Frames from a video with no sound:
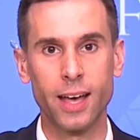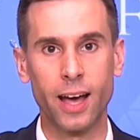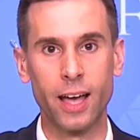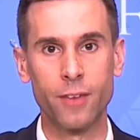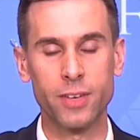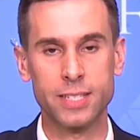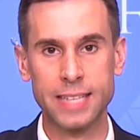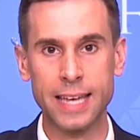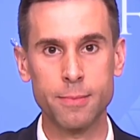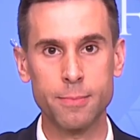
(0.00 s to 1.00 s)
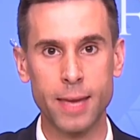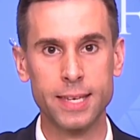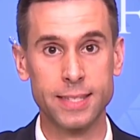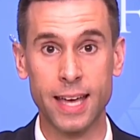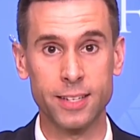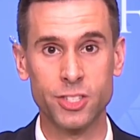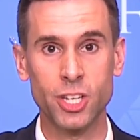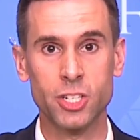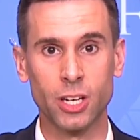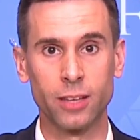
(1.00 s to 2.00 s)
if a state makes that
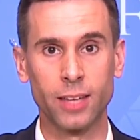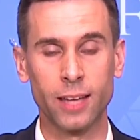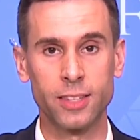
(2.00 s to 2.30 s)
decision that